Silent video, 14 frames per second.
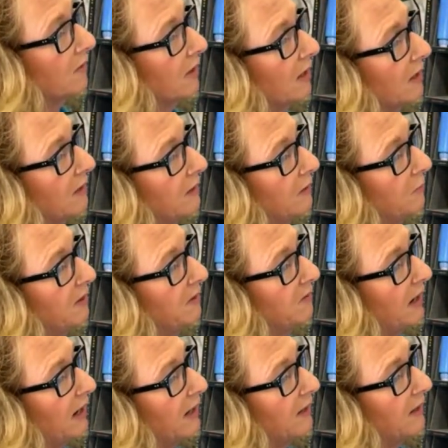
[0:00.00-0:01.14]
we've got a little bit of a
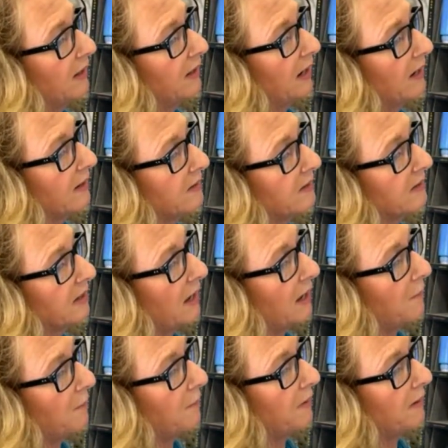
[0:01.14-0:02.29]
highlight on top.